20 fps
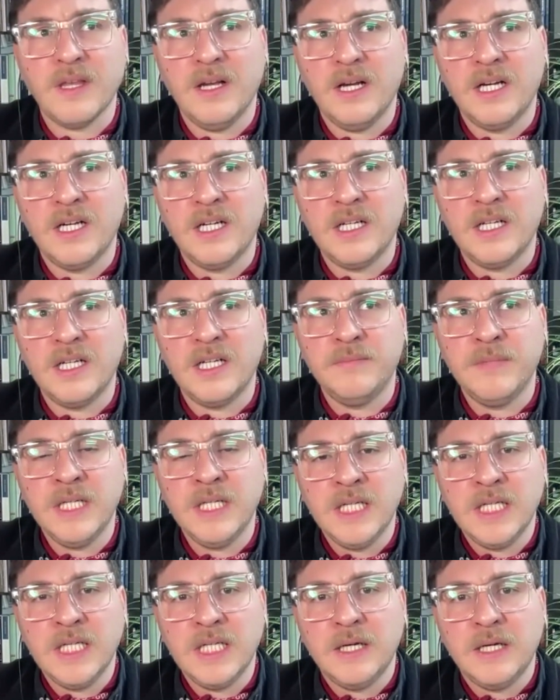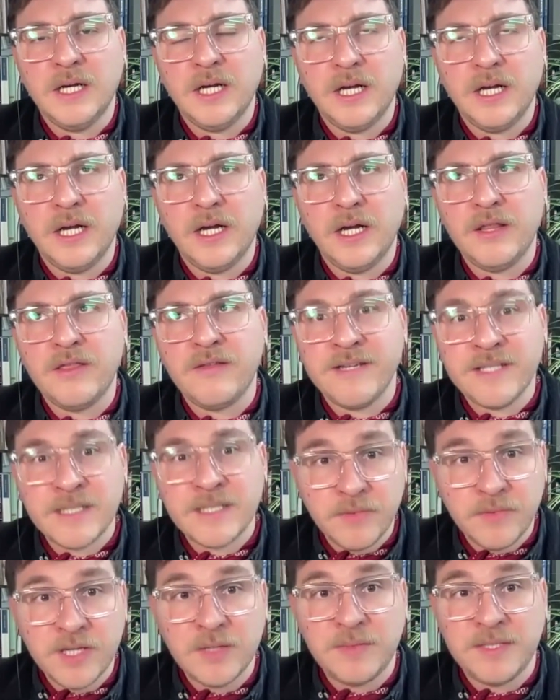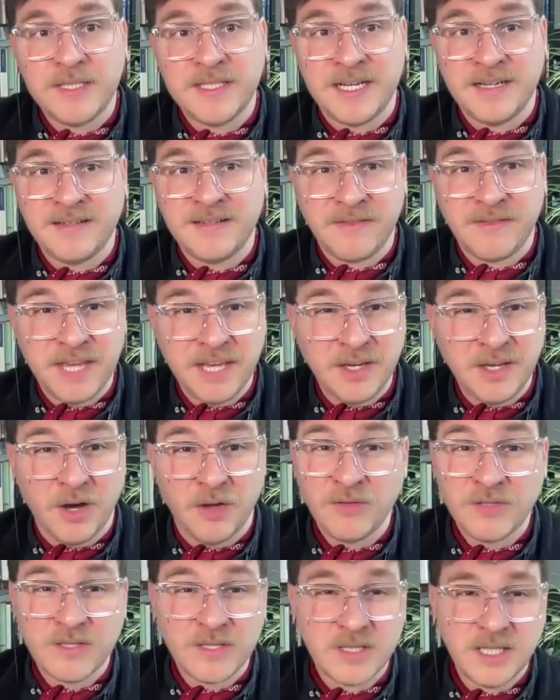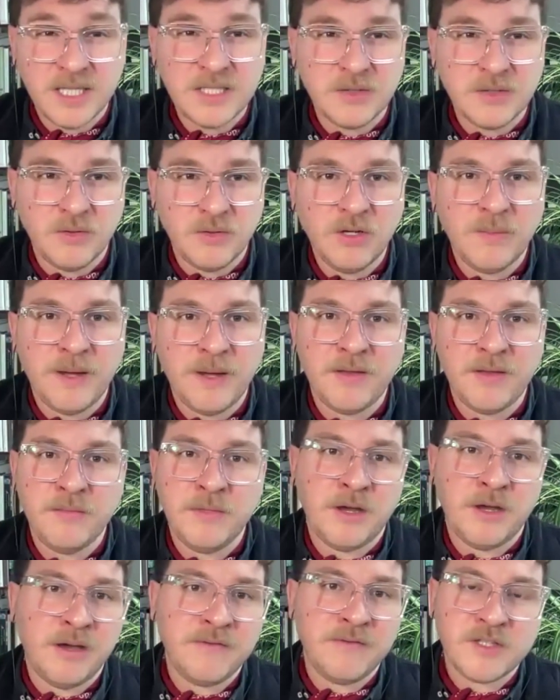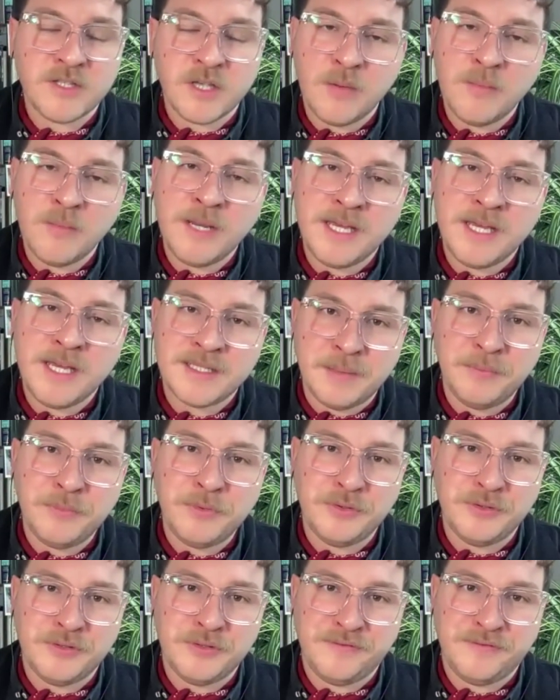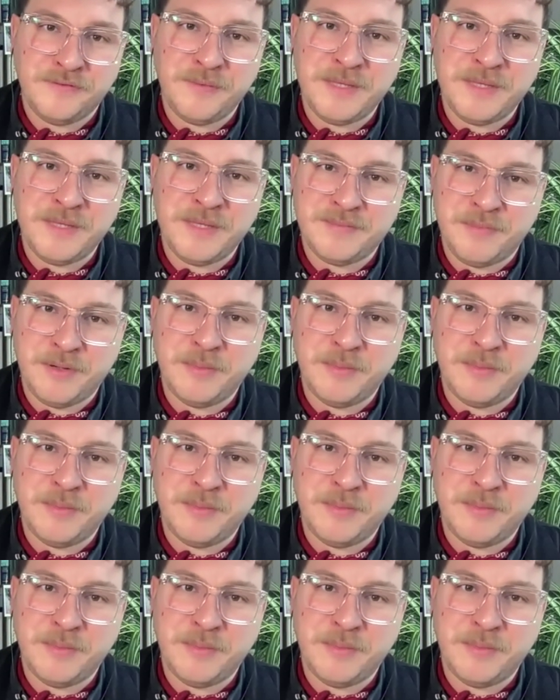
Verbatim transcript: Uh, there is something to be said that they constantly talk about them. You know, I have so many examples from these